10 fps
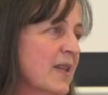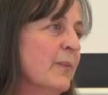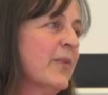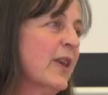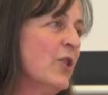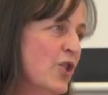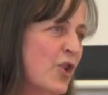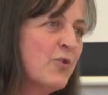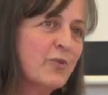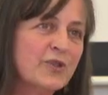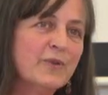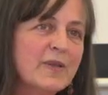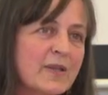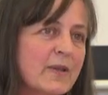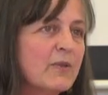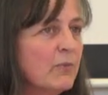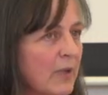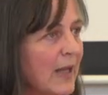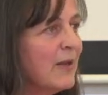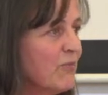something new. We're doing something
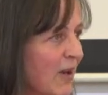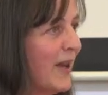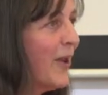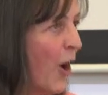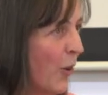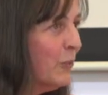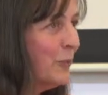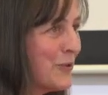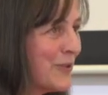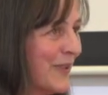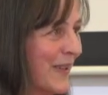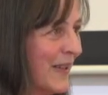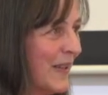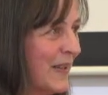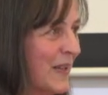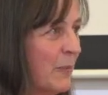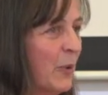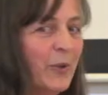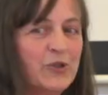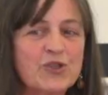really, really old.
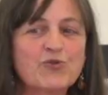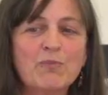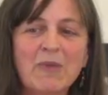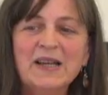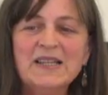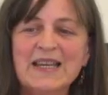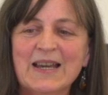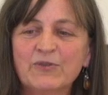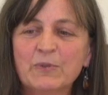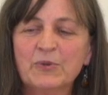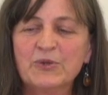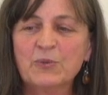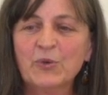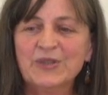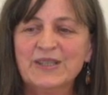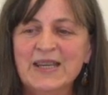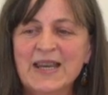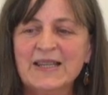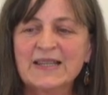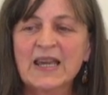But we're just reminding everybody what it
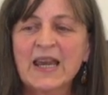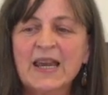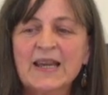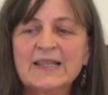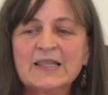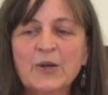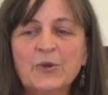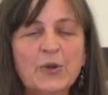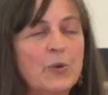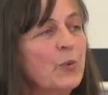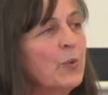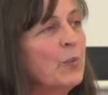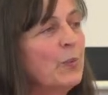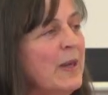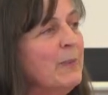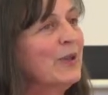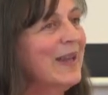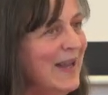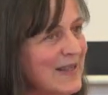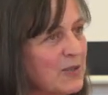is so that people
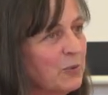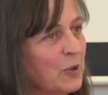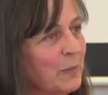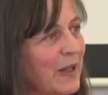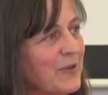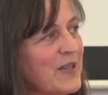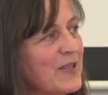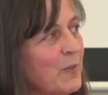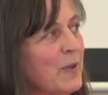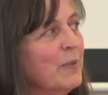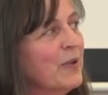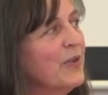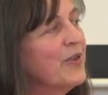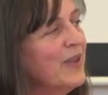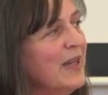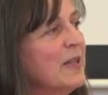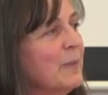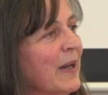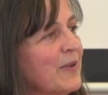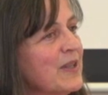can talk about it, so people can think
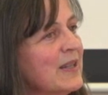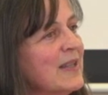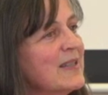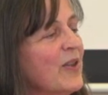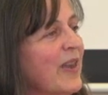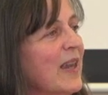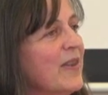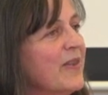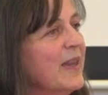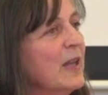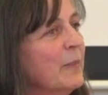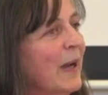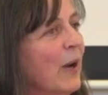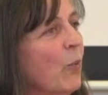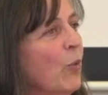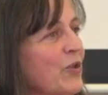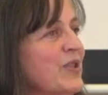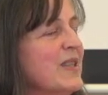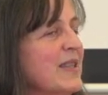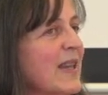about it, and so they can think about what
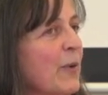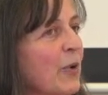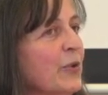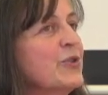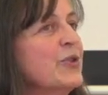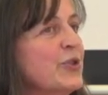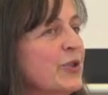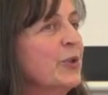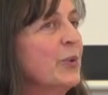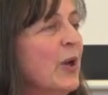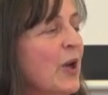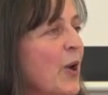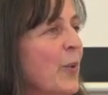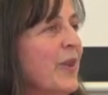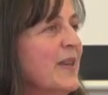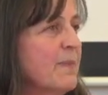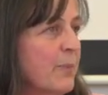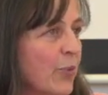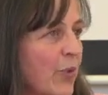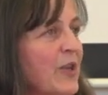it is they want to do with this
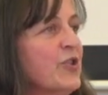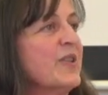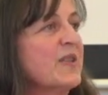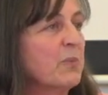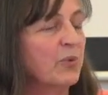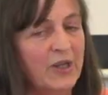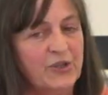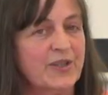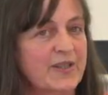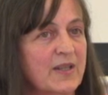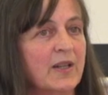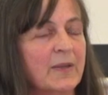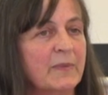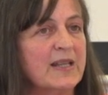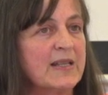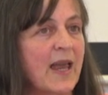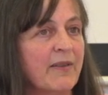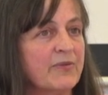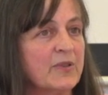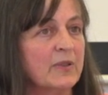precious, precious time that's
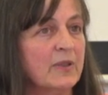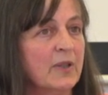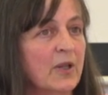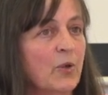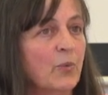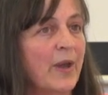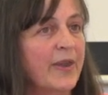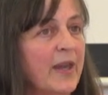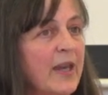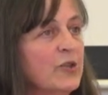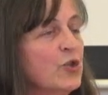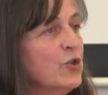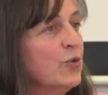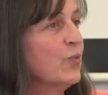left, whether it's